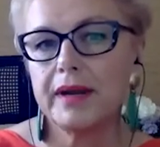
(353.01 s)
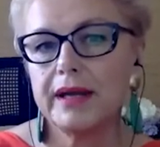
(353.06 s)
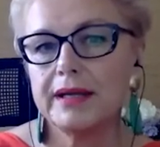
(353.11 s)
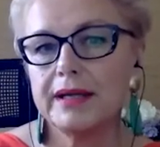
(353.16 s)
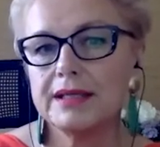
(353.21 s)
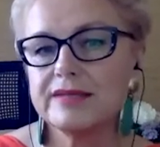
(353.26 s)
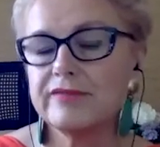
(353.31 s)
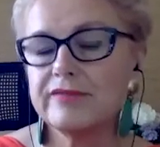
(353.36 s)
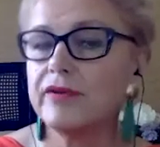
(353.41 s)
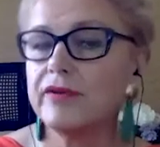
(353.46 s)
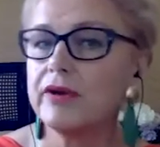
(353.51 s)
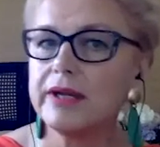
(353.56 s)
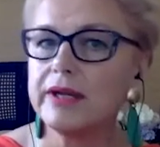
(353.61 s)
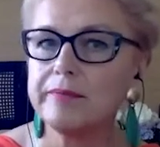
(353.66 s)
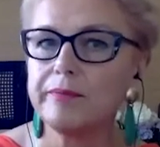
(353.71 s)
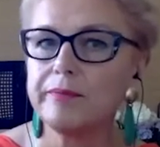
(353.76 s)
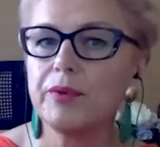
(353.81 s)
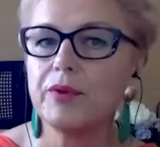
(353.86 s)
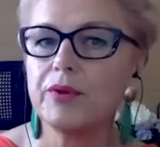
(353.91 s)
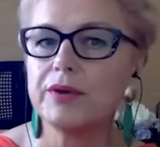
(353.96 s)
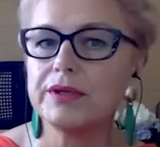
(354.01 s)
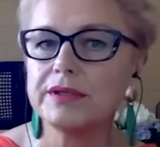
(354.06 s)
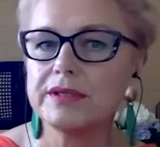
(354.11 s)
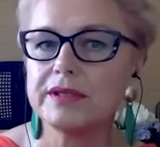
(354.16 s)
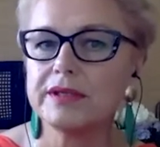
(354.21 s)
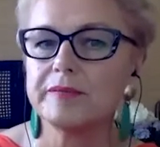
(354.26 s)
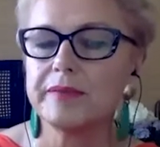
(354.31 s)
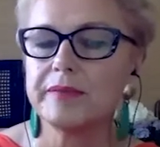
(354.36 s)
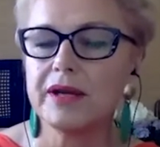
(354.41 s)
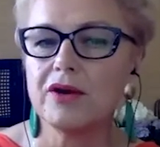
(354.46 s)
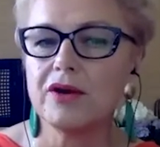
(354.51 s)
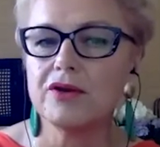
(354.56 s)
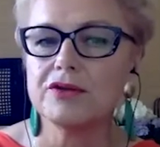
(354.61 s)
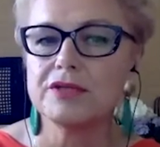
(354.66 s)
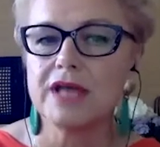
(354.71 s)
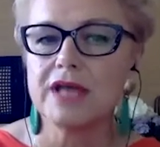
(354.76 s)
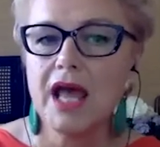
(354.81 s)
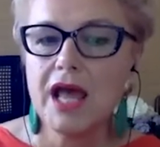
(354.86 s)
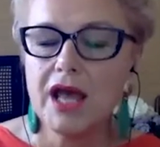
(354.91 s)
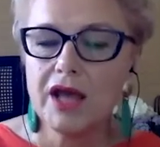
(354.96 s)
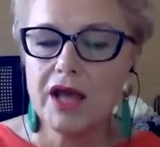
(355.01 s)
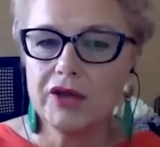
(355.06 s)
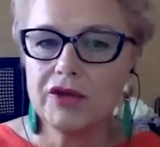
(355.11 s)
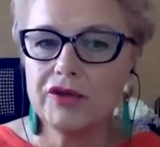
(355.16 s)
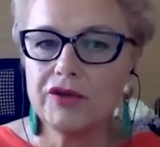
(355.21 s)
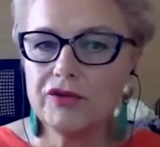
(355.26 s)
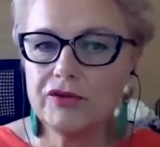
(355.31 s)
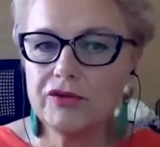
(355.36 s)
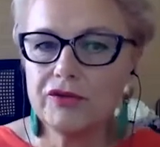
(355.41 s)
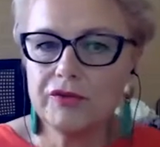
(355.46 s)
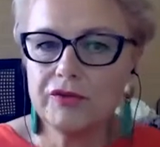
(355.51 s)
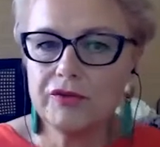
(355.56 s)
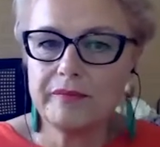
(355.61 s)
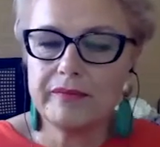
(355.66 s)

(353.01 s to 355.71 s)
It's very important because you